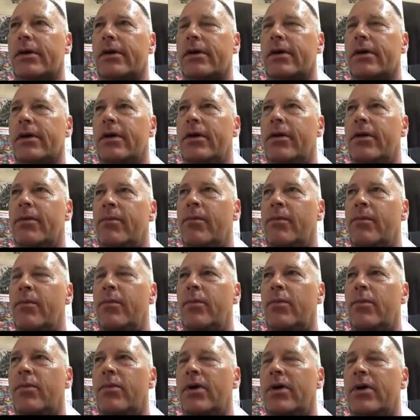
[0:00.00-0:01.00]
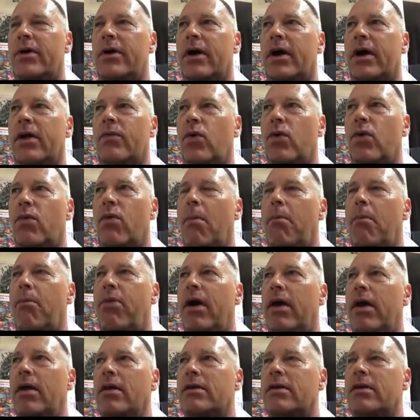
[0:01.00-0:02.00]
um, and we were
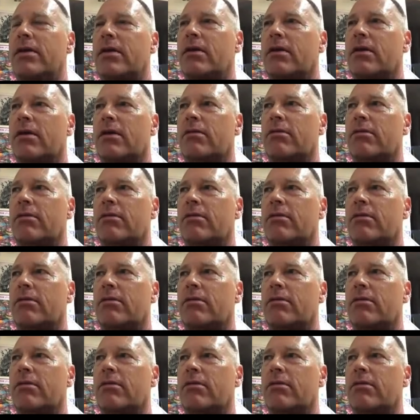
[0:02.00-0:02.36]
painting,